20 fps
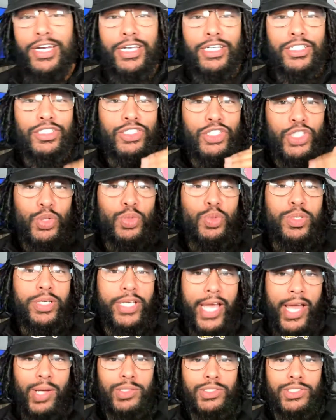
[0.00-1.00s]
and 2
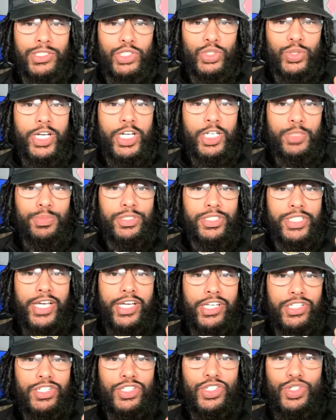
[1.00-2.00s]
counts of
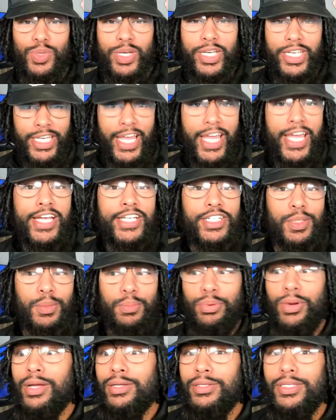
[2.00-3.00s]
transportation to engage in
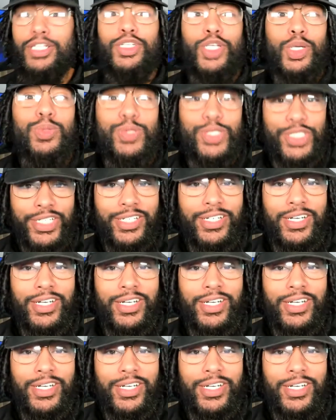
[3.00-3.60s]
prostitution.